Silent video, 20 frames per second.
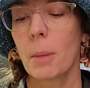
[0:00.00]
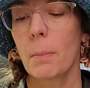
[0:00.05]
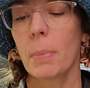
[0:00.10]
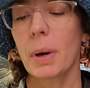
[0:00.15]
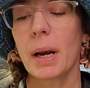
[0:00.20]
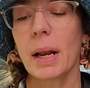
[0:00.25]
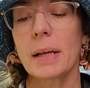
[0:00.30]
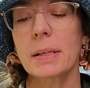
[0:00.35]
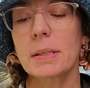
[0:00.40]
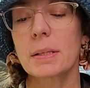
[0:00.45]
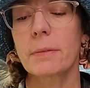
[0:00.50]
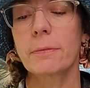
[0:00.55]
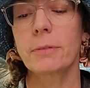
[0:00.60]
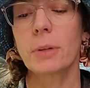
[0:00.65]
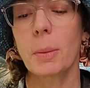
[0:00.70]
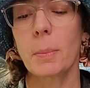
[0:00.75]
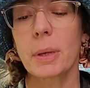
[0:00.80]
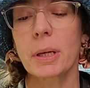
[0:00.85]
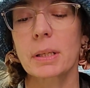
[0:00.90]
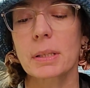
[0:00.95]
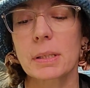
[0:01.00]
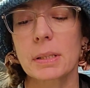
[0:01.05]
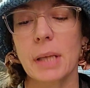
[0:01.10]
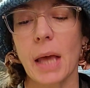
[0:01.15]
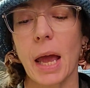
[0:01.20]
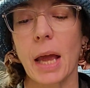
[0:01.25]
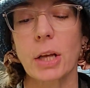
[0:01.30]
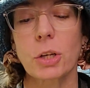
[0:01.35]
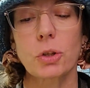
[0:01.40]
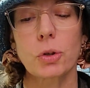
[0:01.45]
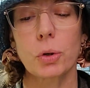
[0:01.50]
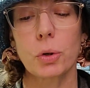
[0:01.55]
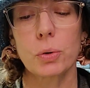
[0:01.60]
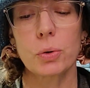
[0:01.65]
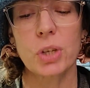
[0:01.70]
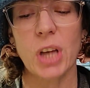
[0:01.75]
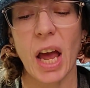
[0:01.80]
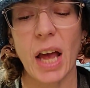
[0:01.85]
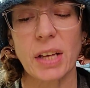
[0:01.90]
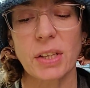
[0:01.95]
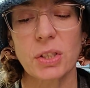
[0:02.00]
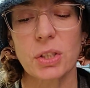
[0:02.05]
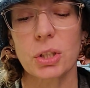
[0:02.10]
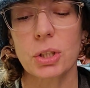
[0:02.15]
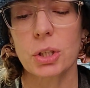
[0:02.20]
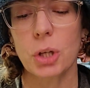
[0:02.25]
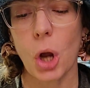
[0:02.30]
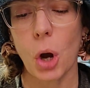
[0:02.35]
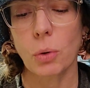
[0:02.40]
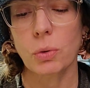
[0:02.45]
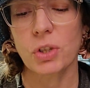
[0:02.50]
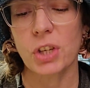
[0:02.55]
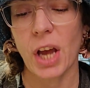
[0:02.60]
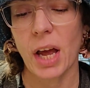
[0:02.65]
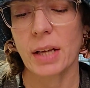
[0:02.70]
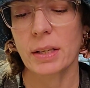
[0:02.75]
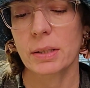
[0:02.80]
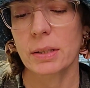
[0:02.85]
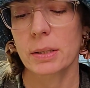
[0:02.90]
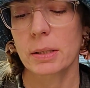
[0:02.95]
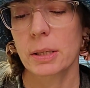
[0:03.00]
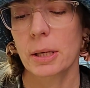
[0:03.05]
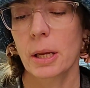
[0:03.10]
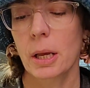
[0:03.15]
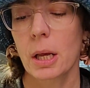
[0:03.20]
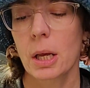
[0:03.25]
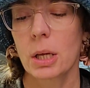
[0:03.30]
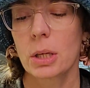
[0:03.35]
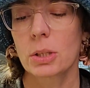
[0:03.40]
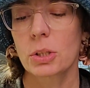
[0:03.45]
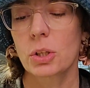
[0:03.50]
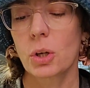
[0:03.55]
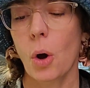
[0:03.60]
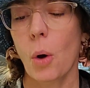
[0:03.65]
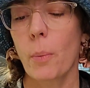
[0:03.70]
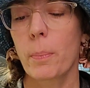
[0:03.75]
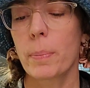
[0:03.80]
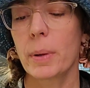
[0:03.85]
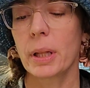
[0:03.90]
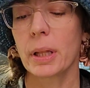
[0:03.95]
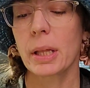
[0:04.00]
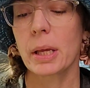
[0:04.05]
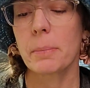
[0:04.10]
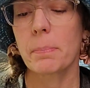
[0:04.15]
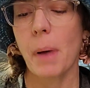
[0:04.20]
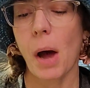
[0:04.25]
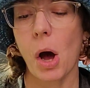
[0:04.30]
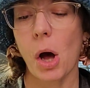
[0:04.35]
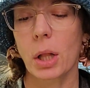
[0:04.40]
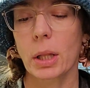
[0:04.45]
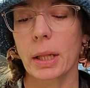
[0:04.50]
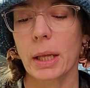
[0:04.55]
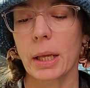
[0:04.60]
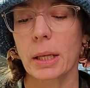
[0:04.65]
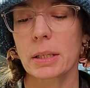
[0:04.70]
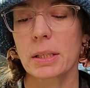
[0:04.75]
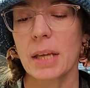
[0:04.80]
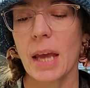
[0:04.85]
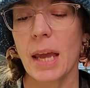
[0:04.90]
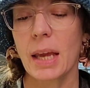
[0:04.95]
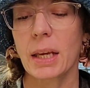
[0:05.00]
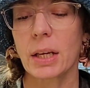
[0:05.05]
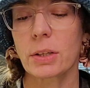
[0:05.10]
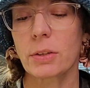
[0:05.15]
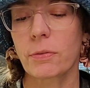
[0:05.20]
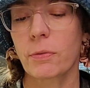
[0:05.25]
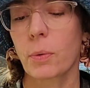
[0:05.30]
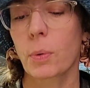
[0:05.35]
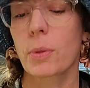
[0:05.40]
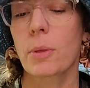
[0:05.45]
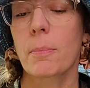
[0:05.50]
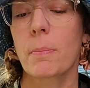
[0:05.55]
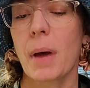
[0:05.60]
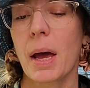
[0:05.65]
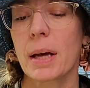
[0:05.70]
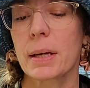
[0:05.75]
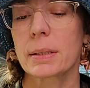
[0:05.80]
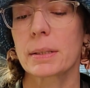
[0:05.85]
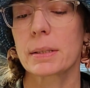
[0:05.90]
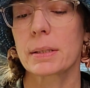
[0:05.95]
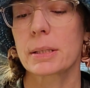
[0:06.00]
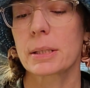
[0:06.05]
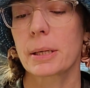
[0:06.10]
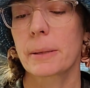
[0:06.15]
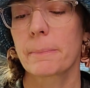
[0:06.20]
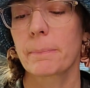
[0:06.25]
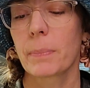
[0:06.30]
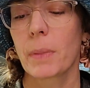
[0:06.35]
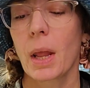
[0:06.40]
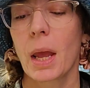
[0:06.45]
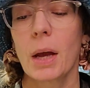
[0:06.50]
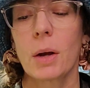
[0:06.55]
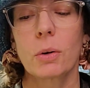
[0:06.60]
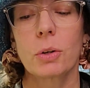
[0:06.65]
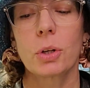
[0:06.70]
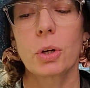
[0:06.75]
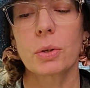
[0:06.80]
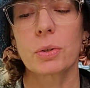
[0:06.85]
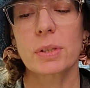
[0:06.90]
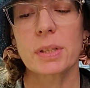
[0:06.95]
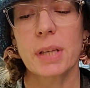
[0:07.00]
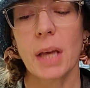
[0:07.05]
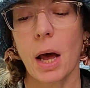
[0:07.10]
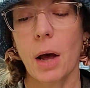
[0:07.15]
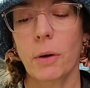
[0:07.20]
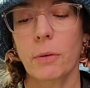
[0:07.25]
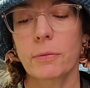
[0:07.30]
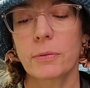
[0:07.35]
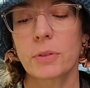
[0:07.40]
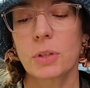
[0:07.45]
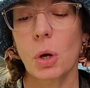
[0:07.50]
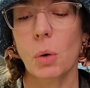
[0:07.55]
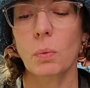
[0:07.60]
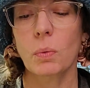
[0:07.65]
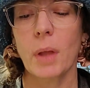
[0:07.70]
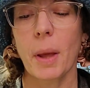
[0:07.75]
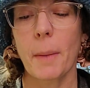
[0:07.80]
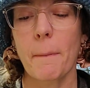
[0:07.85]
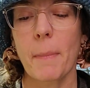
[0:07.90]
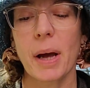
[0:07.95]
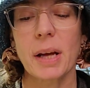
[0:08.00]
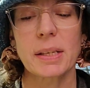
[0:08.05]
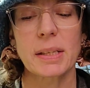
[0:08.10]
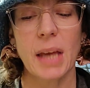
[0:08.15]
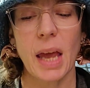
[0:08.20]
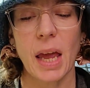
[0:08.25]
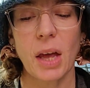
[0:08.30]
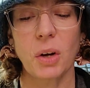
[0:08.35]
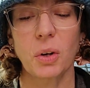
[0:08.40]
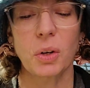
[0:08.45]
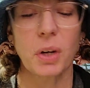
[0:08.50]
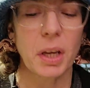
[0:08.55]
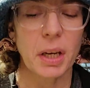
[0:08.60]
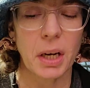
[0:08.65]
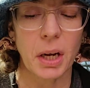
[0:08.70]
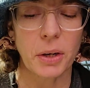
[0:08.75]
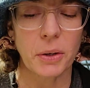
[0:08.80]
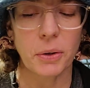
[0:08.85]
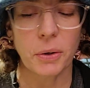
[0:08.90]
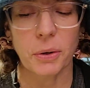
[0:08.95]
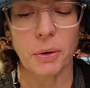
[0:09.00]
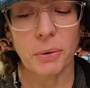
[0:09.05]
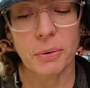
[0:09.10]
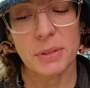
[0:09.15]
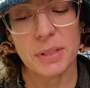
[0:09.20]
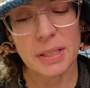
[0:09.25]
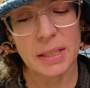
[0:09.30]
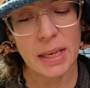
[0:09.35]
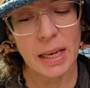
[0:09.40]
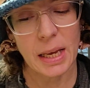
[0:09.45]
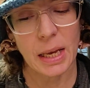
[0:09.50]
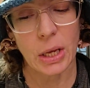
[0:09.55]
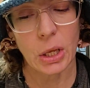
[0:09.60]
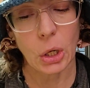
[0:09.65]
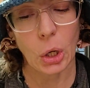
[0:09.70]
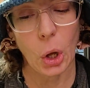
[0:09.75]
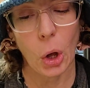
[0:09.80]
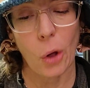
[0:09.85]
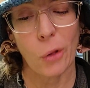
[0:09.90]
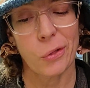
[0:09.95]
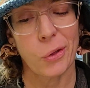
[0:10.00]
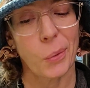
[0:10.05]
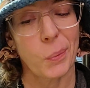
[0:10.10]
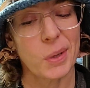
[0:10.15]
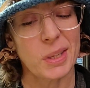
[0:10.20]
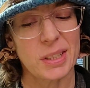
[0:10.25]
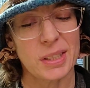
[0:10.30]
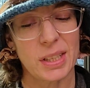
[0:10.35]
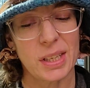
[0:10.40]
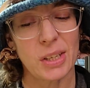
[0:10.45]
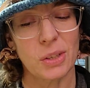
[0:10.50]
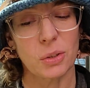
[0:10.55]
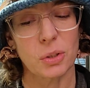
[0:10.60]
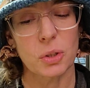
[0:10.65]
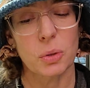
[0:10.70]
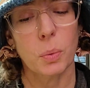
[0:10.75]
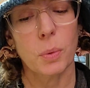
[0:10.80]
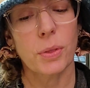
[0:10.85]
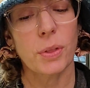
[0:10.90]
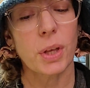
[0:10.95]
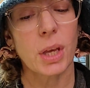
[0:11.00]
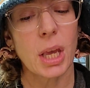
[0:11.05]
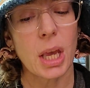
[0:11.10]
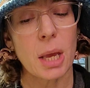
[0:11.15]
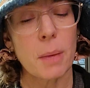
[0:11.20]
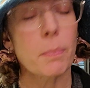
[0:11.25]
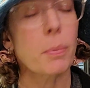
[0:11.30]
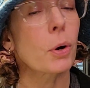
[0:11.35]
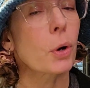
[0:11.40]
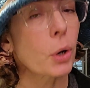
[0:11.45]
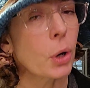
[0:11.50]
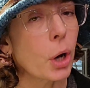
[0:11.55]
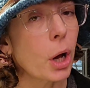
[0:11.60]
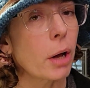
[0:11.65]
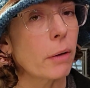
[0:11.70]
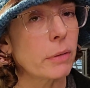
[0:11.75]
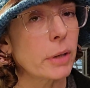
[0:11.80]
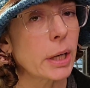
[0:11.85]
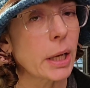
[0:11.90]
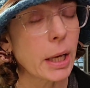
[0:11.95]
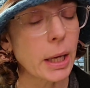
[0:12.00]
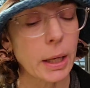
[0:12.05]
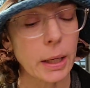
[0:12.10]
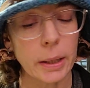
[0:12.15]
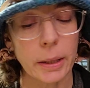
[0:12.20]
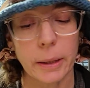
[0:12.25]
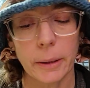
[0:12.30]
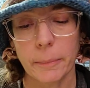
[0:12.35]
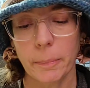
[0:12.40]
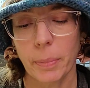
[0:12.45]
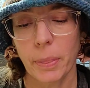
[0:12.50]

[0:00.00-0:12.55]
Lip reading: But as the Flemings say, true jest, no jest. So, Billy Bally, take it for the best. Yourself, don't let my tale get under your skin, although it deals with the keeper of an inn.